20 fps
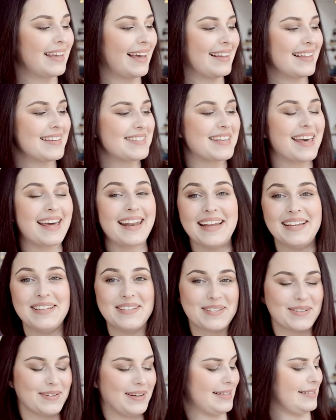Yeah, let's get
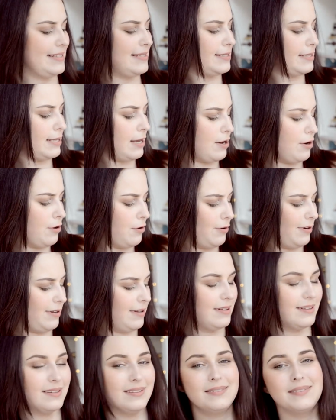into it. So
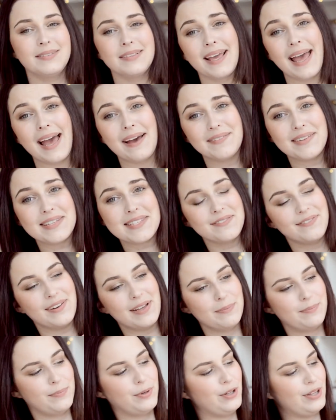we have this
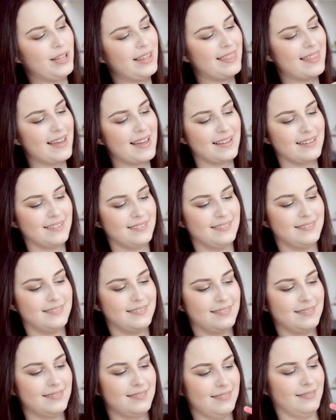fun pulley thing.
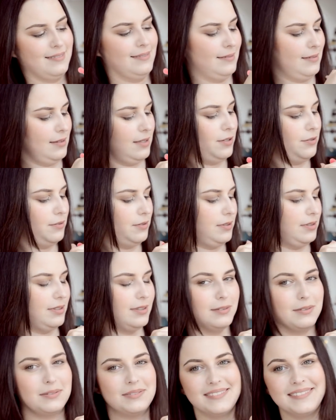Oh
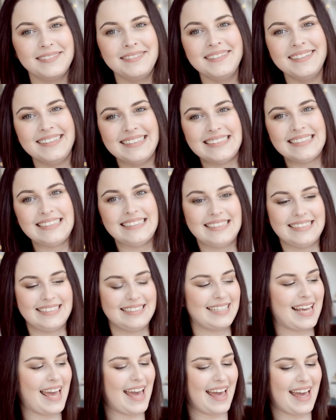no.
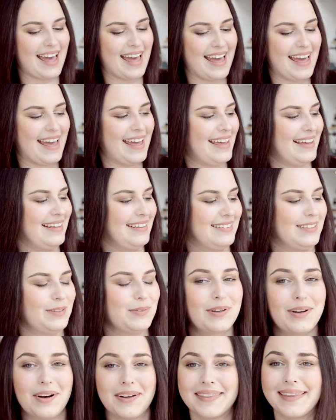Yay,
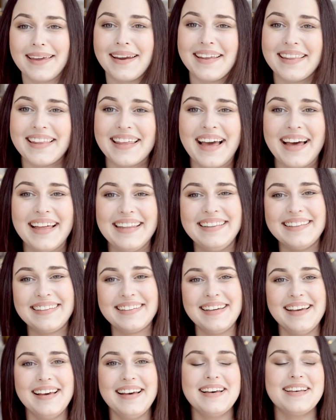we got there at the end.
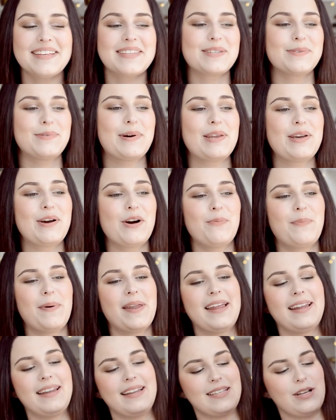So when you
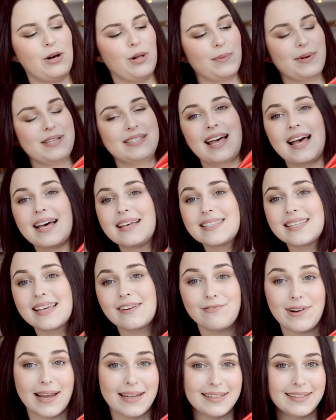open it, it always has
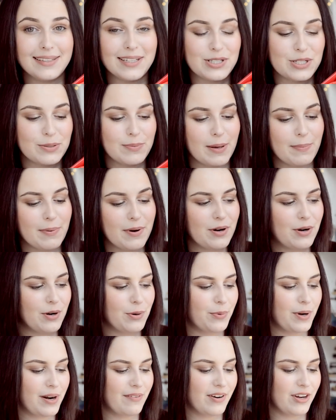a red tissue paper
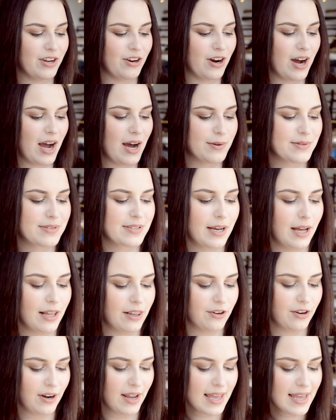or whatever your house
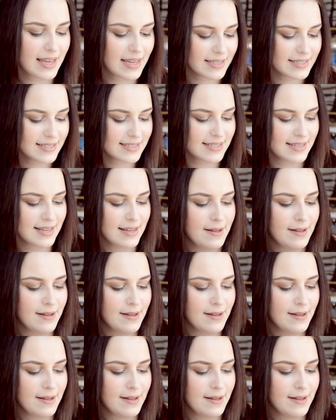color is.